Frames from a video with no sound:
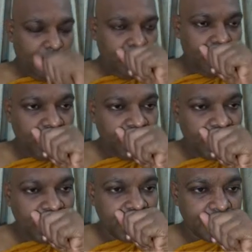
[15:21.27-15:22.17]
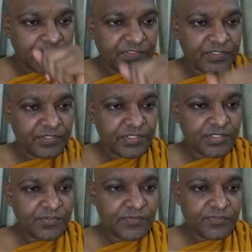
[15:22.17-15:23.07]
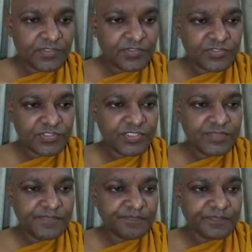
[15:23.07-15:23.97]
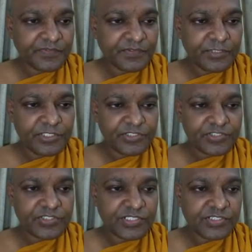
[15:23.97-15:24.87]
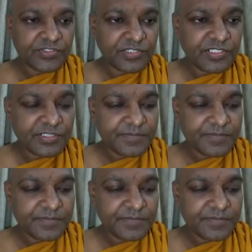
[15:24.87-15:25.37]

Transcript: here if we see which is actually